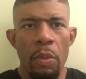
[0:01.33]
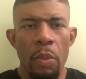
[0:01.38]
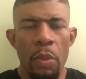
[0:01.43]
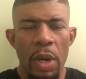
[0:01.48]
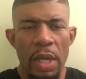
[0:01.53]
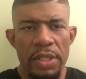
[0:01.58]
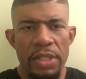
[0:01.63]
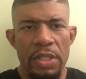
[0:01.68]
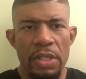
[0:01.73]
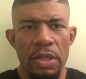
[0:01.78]

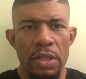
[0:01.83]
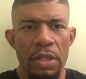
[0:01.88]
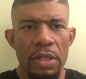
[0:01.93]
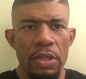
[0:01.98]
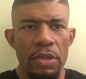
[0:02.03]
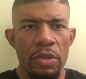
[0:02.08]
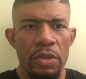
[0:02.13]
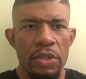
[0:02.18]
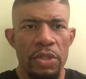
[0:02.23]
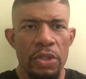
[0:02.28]
What's good,
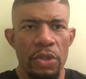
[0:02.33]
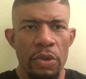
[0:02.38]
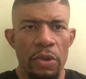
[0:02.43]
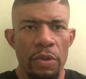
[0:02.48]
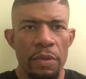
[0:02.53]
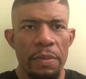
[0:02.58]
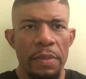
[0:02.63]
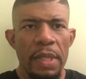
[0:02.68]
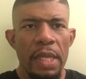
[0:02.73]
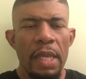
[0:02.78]

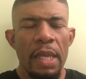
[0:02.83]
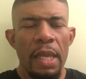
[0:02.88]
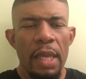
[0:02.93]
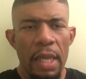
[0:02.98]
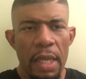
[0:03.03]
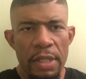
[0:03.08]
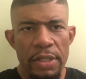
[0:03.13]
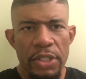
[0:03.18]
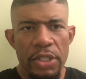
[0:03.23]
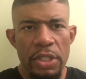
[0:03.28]
YouTube?
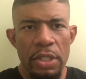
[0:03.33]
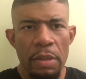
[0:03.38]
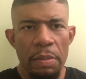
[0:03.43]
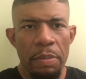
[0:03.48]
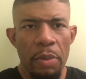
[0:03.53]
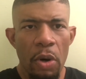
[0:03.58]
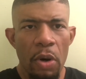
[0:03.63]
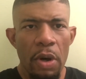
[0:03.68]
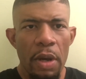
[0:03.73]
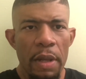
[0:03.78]
It's your
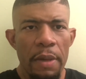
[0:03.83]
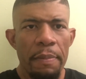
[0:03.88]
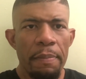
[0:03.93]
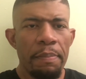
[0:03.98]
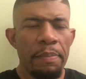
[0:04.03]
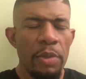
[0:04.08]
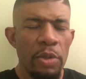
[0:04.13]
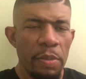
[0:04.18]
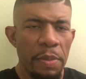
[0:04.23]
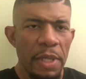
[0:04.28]
boy,
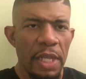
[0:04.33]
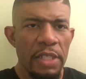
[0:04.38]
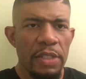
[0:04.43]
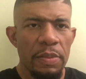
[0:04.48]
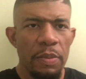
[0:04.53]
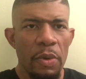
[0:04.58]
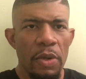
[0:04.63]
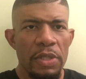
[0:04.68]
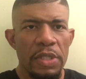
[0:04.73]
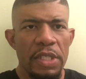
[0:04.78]
Blue Blood
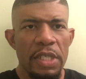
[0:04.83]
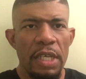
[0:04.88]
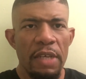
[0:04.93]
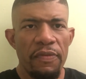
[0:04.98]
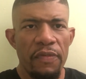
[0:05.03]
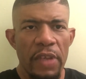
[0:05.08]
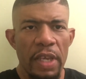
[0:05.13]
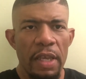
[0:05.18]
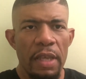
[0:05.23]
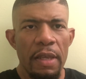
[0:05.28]
Sports
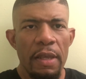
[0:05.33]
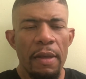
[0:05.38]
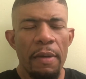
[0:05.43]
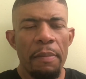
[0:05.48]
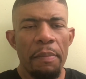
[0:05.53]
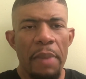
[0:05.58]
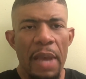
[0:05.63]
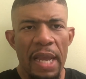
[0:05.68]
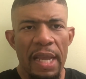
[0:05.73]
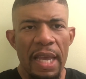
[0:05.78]
TV,
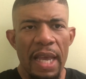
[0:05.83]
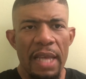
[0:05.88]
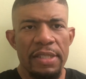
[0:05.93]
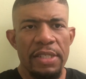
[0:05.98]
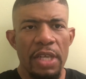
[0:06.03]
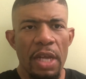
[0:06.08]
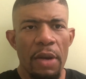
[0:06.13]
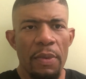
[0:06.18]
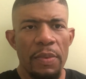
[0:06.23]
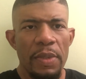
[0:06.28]
back
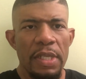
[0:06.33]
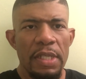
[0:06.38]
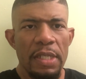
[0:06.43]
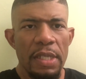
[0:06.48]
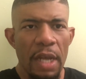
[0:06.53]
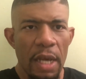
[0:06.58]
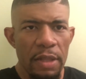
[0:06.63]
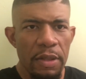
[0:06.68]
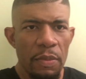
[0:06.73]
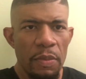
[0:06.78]
at y'all with
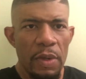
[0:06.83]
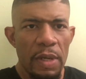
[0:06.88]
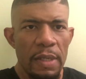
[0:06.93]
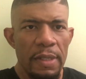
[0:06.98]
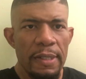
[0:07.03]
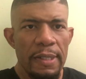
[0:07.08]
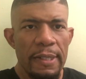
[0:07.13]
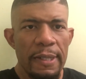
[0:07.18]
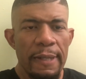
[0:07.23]
another one.